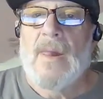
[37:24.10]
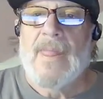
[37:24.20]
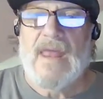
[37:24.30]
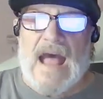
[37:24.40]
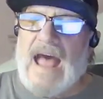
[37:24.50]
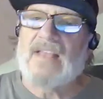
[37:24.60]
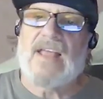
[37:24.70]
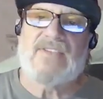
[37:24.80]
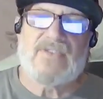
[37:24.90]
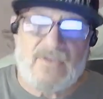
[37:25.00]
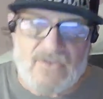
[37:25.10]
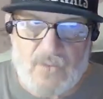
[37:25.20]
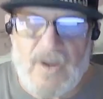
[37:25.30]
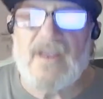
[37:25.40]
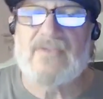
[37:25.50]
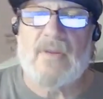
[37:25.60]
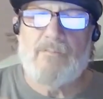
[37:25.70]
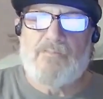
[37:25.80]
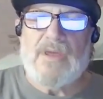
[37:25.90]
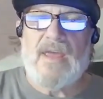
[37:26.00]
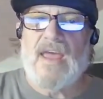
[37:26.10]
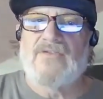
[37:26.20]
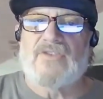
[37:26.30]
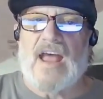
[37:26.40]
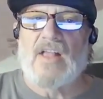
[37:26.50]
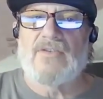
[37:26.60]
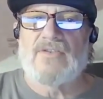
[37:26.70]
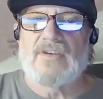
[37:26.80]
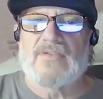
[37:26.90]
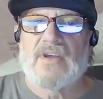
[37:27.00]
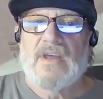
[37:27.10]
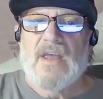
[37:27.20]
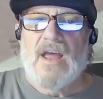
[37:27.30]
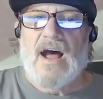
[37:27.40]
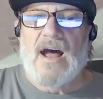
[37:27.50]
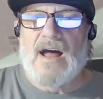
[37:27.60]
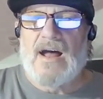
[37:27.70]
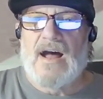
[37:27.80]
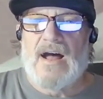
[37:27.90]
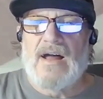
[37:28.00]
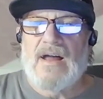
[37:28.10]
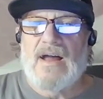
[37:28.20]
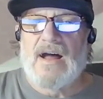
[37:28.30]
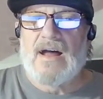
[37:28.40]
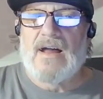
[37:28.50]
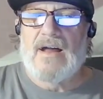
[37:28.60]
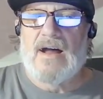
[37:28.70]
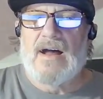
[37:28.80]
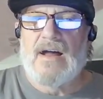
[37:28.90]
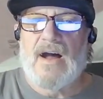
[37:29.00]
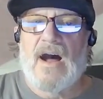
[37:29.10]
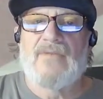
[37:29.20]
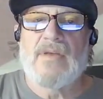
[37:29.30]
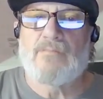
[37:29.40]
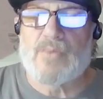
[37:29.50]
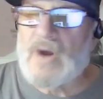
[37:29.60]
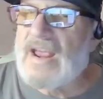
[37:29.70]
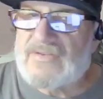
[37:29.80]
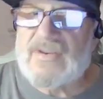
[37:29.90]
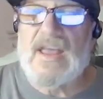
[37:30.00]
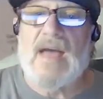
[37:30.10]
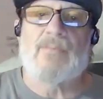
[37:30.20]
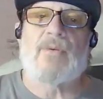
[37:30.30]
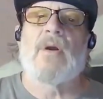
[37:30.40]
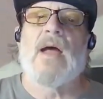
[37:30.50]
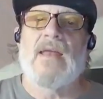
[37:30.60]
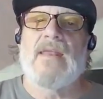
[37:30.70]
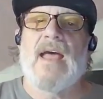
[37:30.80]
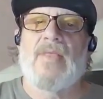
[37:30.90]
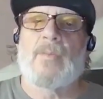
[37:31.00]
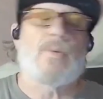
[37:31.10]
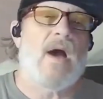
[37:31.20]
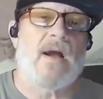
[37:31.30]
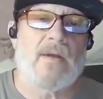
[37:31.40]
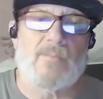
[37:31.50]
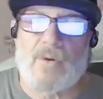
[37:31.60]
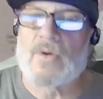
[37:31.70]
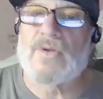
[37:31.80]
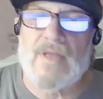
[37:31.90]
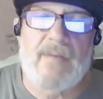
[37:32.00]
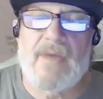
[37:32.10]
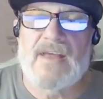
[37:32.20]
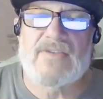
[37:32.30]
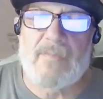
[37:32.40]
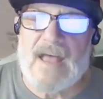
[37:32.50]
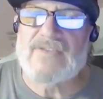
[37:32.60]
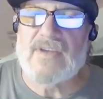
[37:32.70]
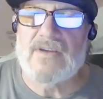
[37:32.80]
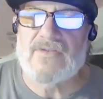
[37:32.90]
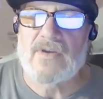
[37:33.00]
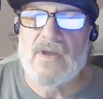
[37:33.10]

It highlights the sweetness and bit and challenges uh uh, uh, uh, of embracing and, pro- and, and the pro- proclaiming its message.